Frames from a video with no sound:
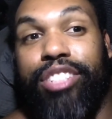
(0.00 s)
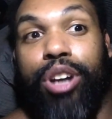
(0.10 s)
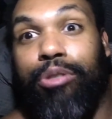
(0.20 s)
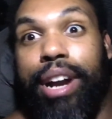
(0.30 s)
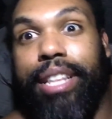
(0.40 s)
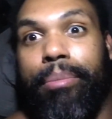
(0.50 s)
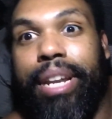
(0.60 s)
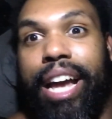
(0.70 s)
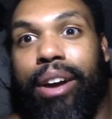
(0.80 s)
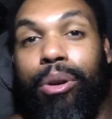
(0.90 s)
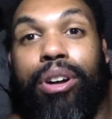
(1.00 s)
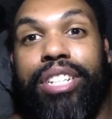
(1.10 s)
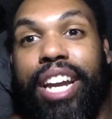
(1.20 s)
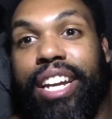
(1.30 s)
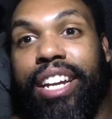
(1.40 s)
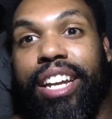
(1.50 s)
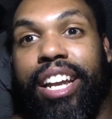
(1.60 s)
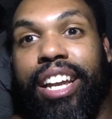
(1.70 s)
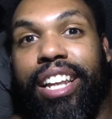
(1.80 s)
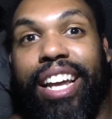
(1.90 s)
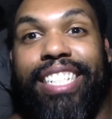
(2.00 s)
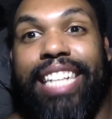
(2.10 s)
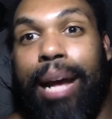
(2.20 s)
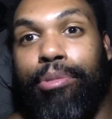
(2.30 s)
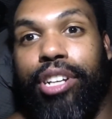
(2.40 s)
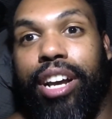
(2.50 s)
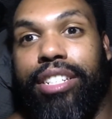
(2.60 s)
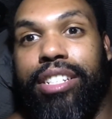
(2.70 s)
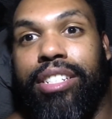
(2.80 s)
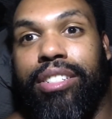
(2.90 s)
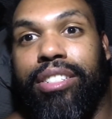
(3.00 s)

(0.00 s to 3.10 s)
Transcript: So I write them down or I take like snapshots.